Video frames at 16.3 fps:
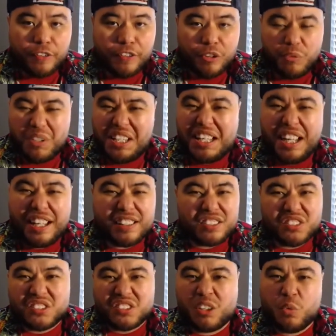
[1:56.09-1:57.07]
We got to
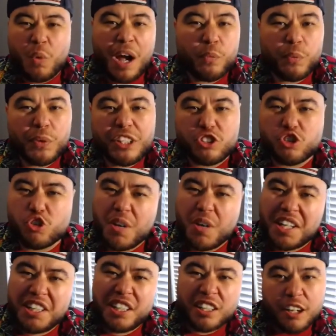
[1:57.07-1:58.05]
see why we
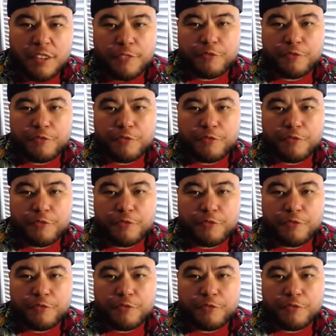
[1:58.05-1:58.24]
traded up